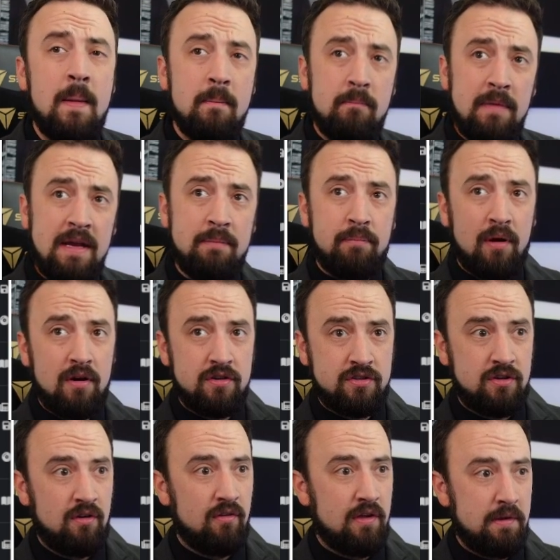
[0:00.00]
Me
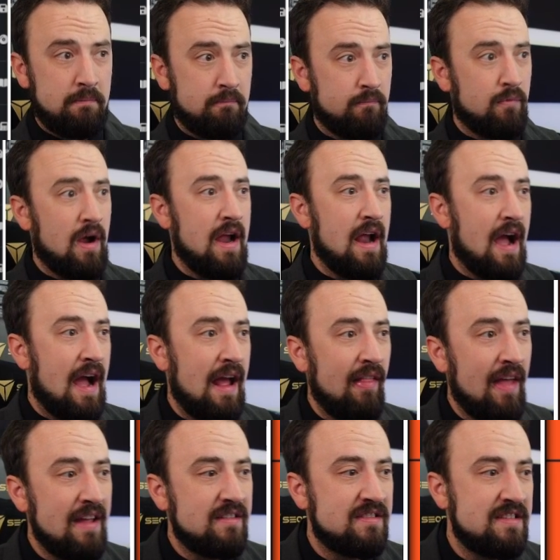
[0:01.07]
personally, right? I
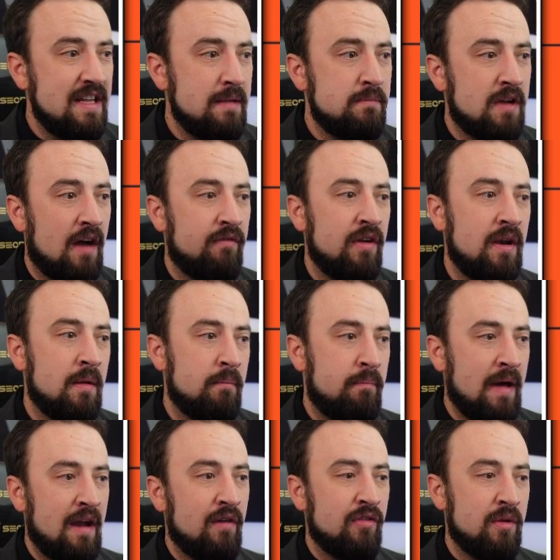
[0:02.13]
like Steamed Oven
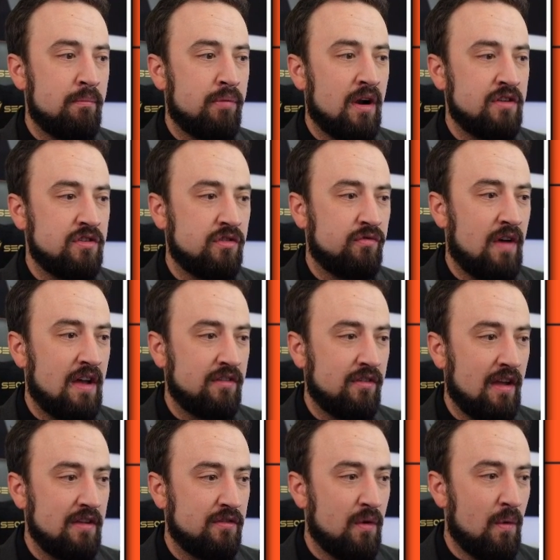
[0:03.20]
better than Precious
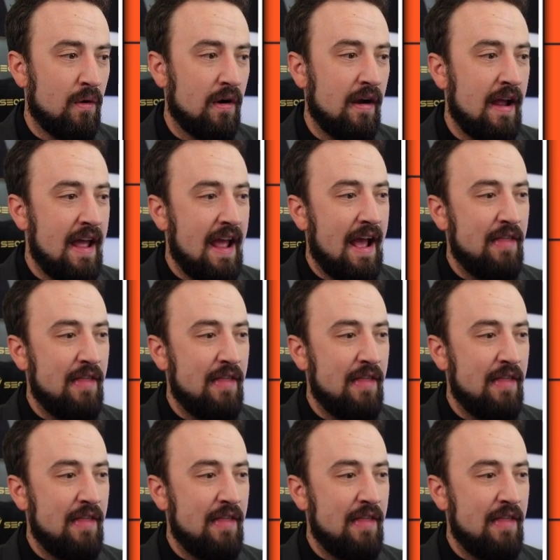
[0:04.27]
Fossilized Core.